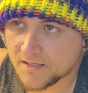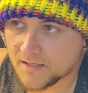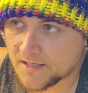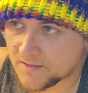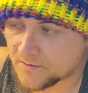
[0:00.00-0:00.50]

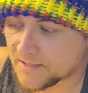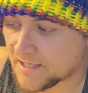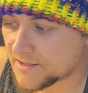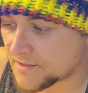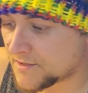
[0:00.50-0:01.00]
Angels
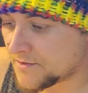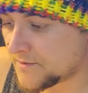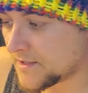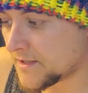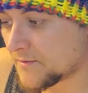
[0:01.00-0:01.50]
can't just do
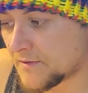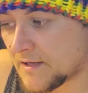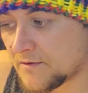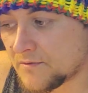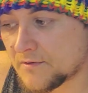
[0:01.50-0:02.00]
anything
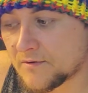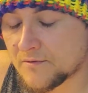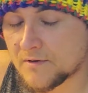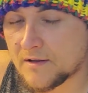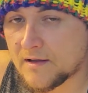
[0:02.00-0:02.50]
without
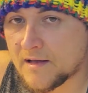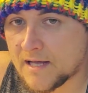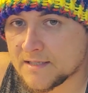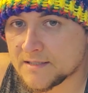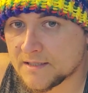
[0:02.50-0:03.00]

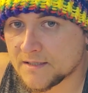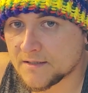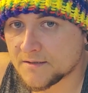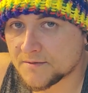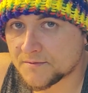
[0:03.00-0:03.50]
asking.
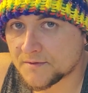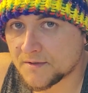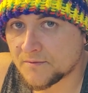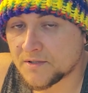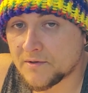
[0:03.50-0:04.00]

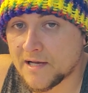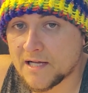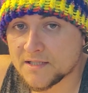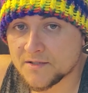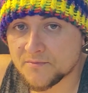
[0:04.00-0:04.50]
When you
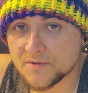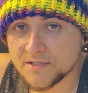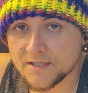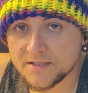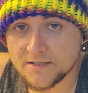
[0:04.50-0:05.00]
ask, you
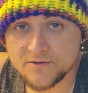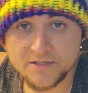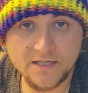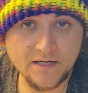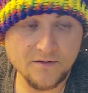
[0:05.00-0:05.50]
project
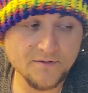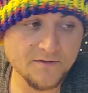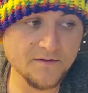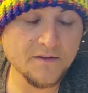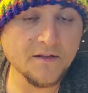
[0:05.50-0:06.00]
energy out, and
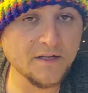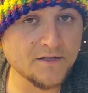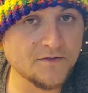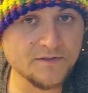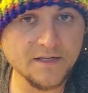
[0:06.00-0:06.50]
then they can
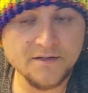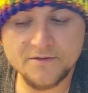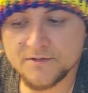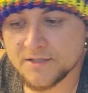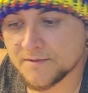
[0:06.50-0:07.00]
use that
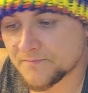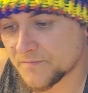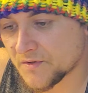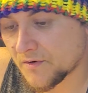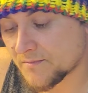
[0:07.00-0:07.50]
energy.
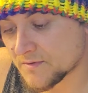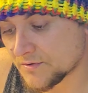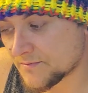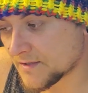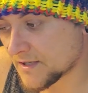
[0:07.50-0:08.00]
So I'm
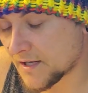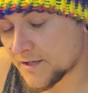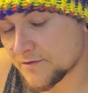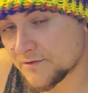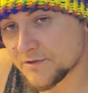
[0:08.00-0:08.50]
assuming that I
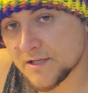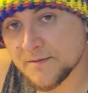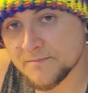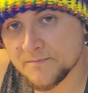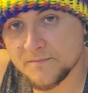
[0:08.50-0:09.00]
can do the
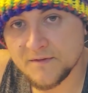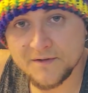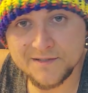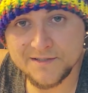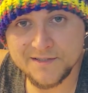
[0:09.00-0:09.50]
same if
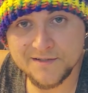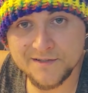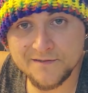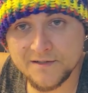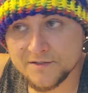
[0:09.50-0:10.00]
I just send the
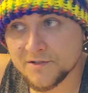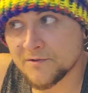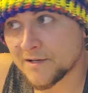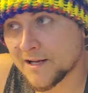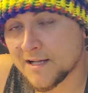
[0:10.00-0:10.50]
love out to
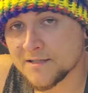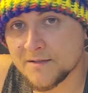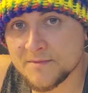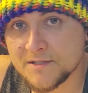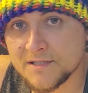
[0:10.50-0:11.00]
you and ask
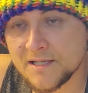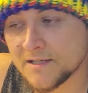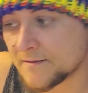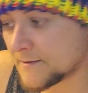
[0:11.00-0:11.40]
them to take it.